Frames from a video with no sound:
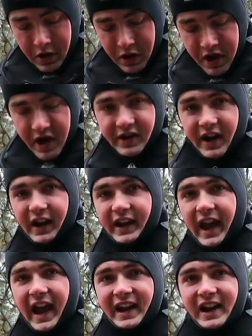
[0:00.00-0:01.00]
And I can
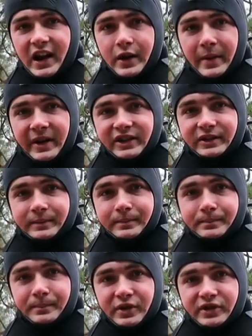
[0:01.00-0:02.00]
add air by just
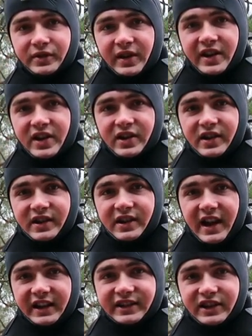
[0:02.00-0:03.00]
pushing right here, and it
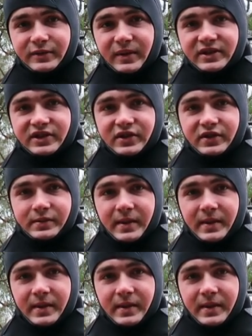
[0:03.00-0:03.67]
adds air to my suit,